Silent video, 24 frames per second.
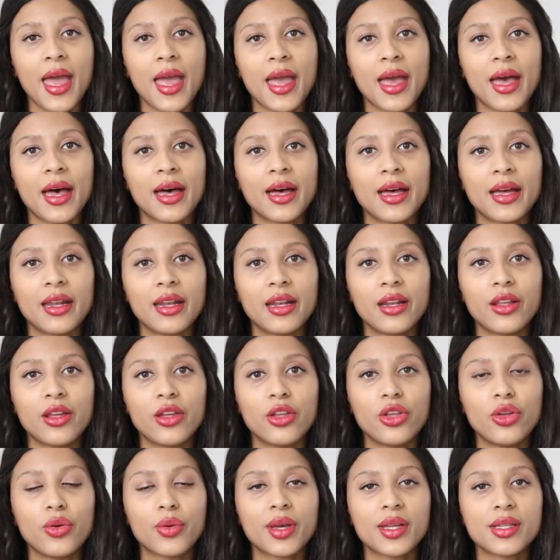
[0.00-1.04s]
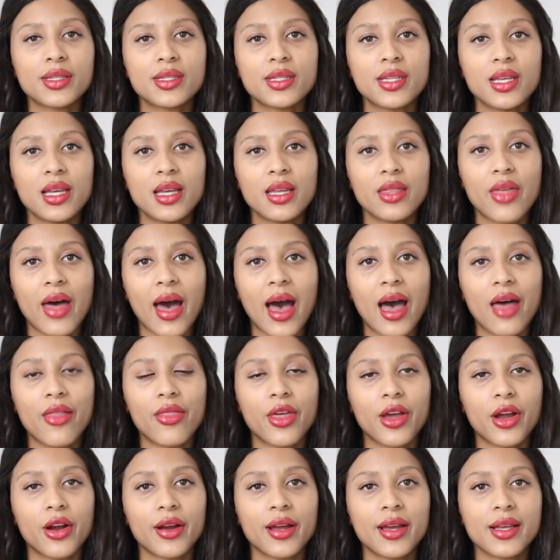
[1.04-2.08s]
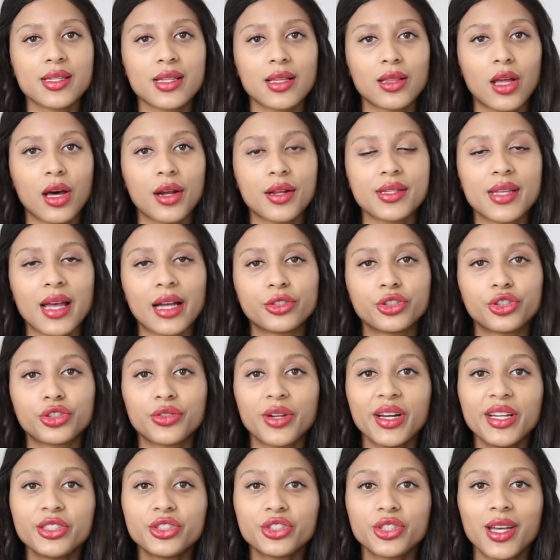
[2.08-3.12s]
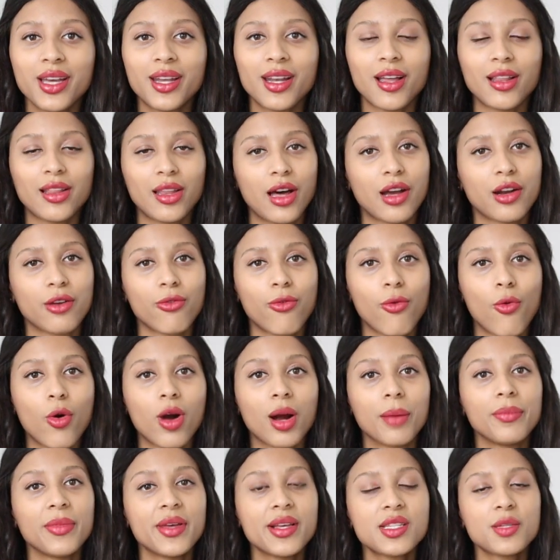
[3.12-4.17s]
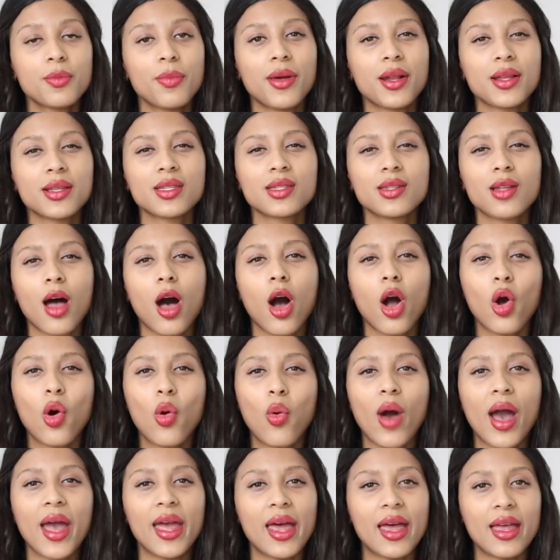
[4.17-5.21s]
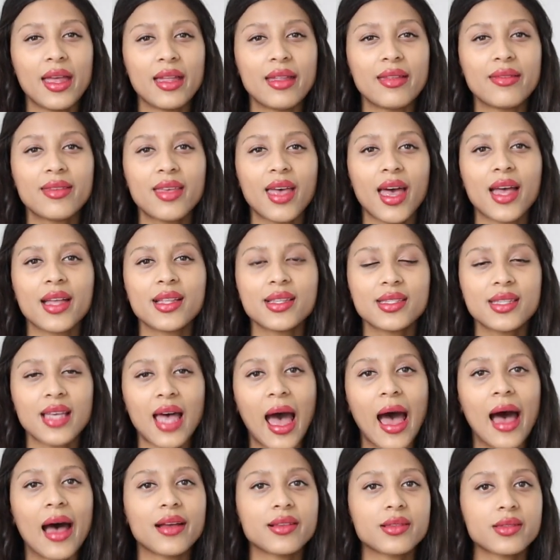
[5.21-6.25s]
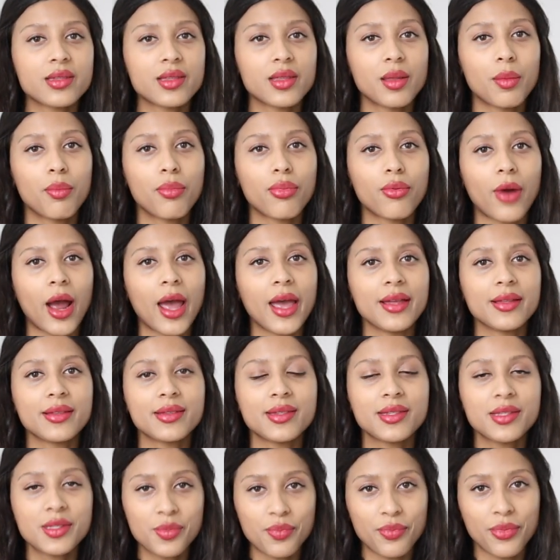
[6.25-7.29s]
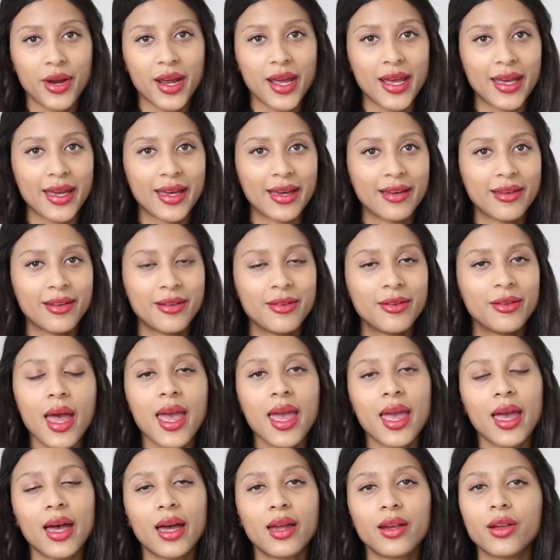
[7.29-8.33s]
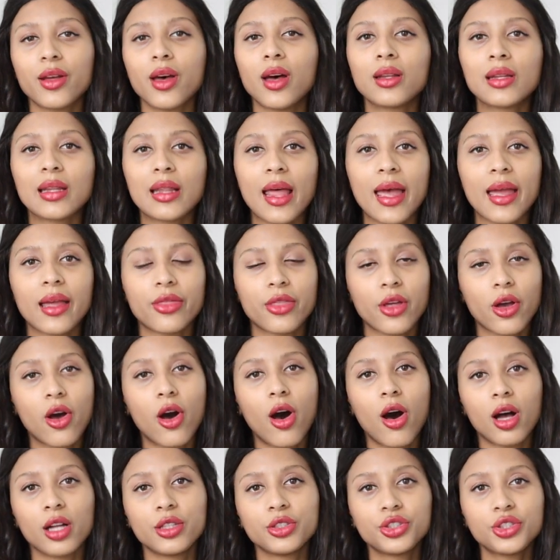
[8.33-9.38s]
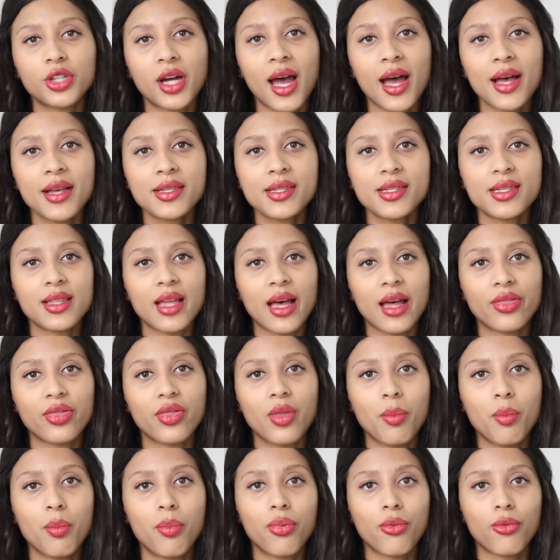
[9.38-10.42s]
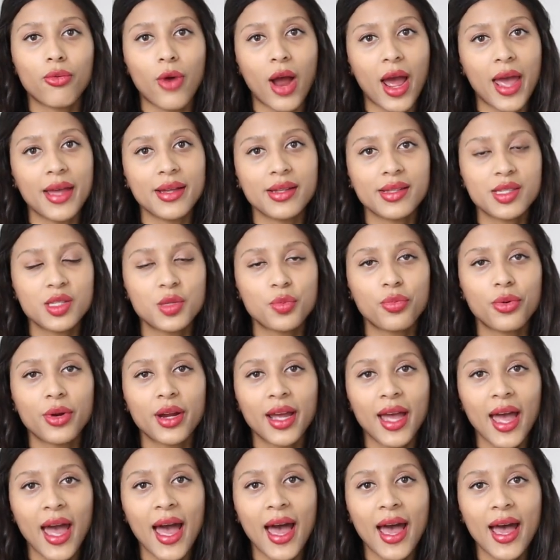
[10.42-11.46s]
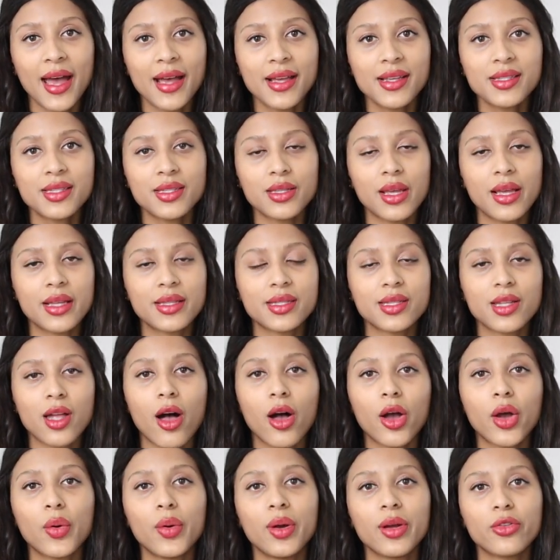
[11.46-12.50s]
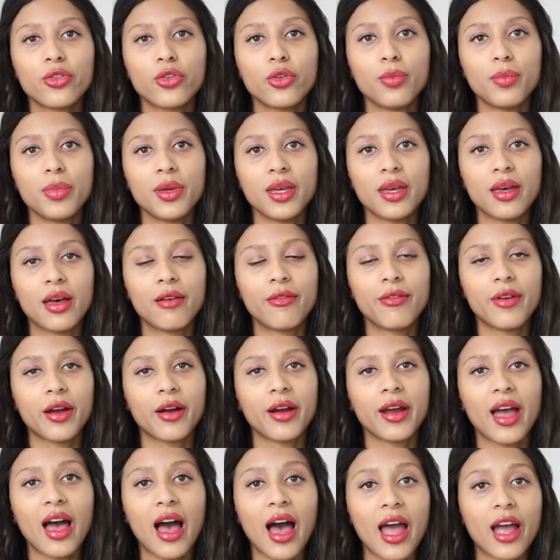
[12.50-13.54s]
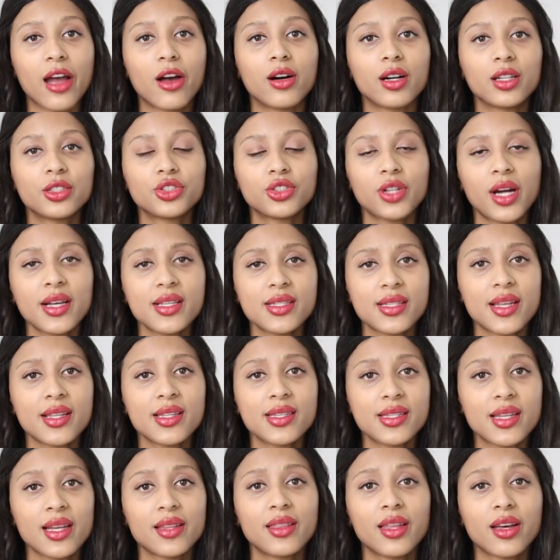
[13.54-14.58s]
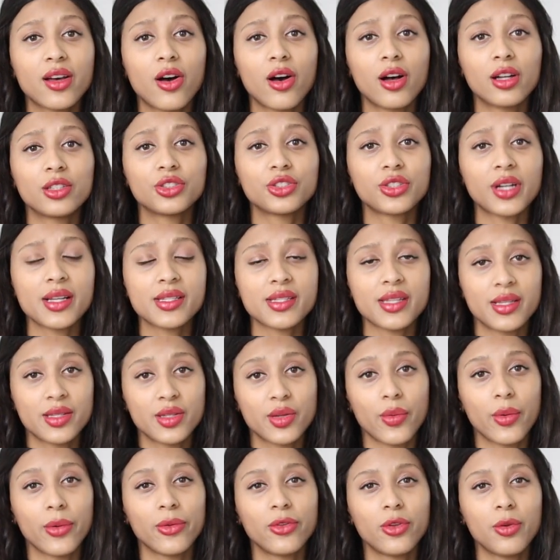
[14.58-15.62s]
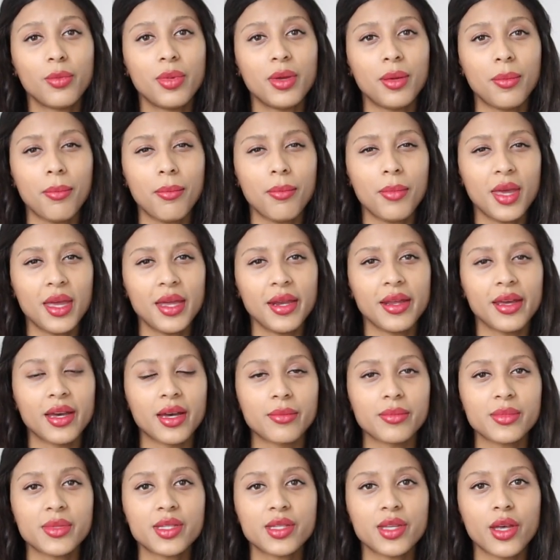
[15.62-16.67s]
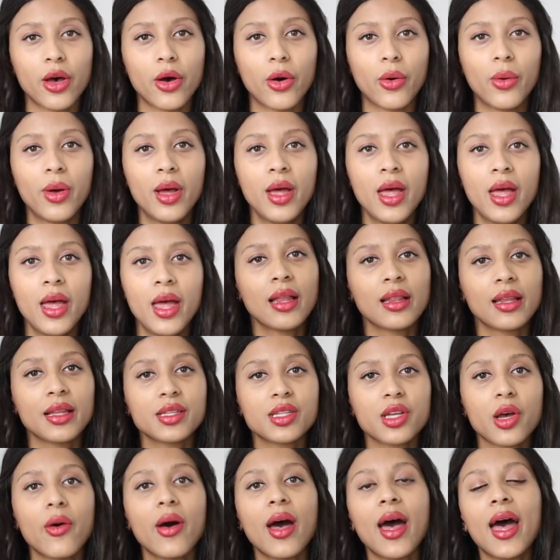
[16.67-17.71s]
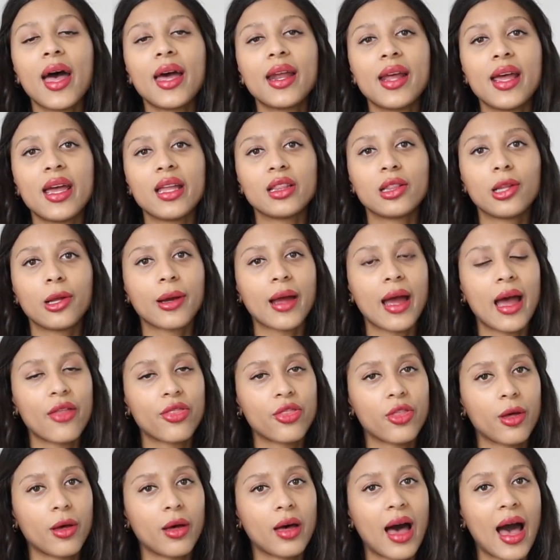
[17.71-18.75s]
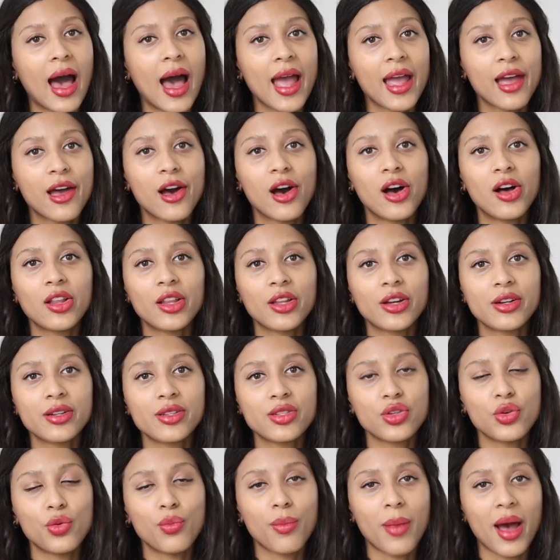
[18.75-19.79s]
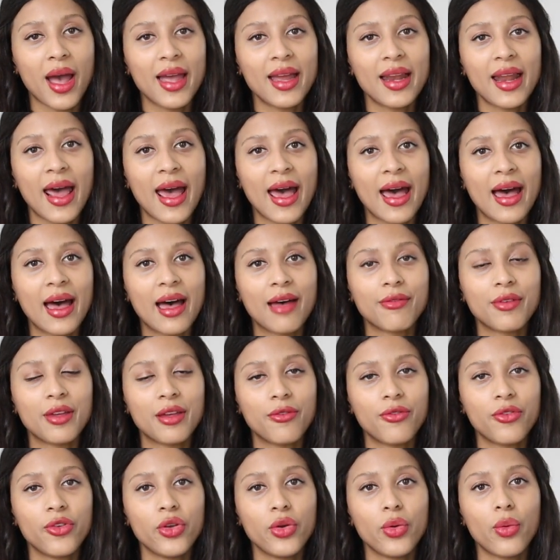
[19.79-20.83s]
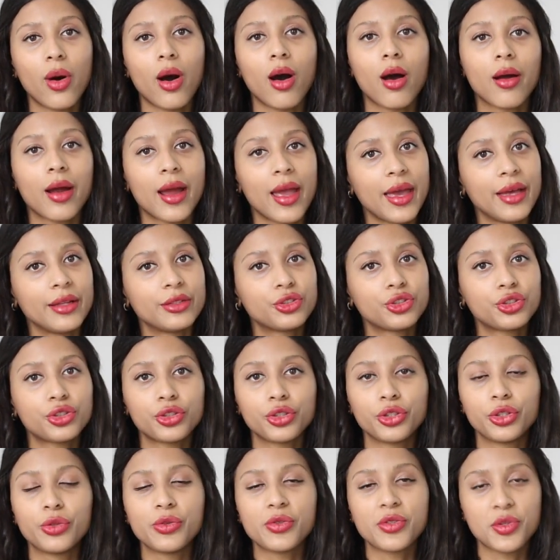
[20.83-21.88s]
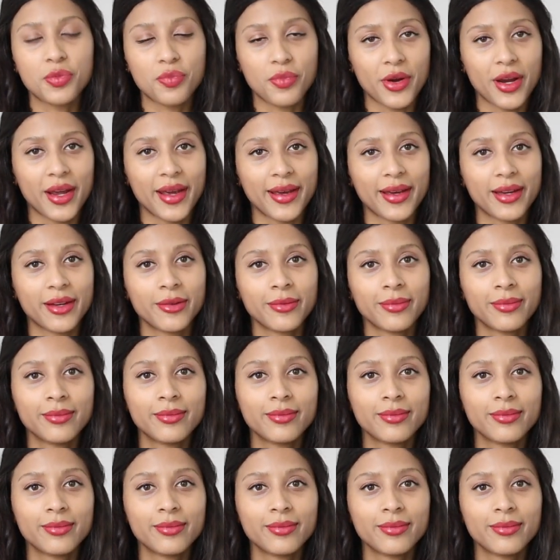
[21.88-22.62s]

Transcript: And you can see that there is a lot of saturation, a lot of warmness, but it's not quite intense as the bright spring. And unlike the contrast that the bright spring has, it's not going to be a very high contrast. Instead, the contrast is going to be medium. So let's go ahead and look at the eye colors you might have if you are a true spring.